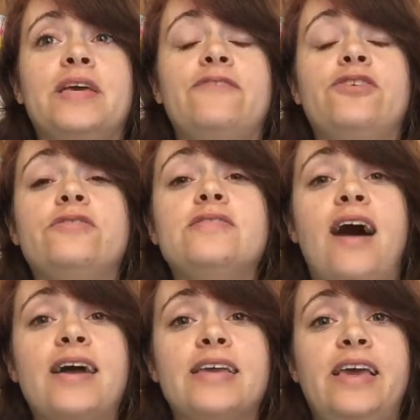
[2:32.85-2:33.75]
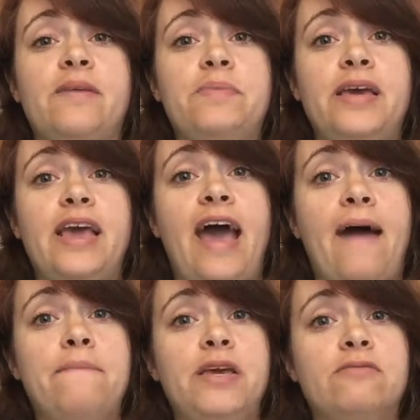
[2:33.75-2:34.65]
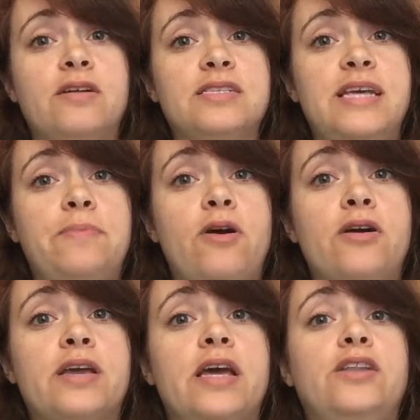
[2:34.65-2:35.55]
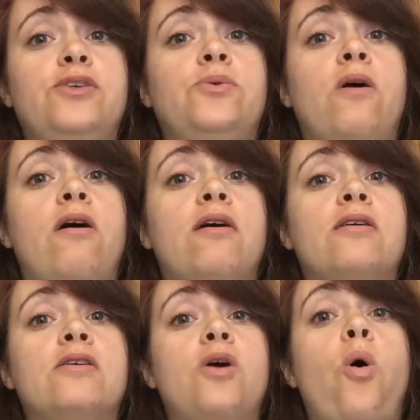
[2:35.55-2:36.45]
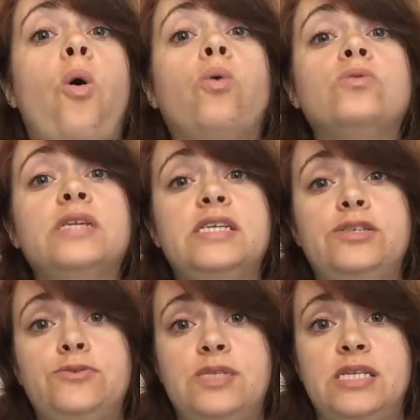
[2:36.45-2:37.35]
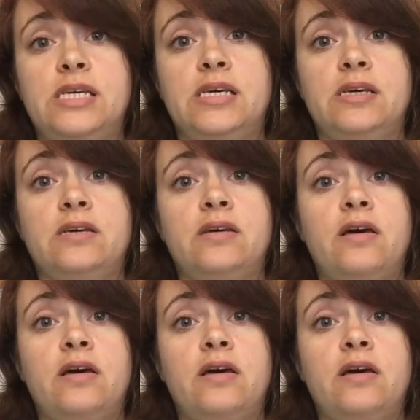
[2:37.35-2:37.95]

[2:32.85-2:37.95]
If you're not camping at Beacon Rock State Park and you are only using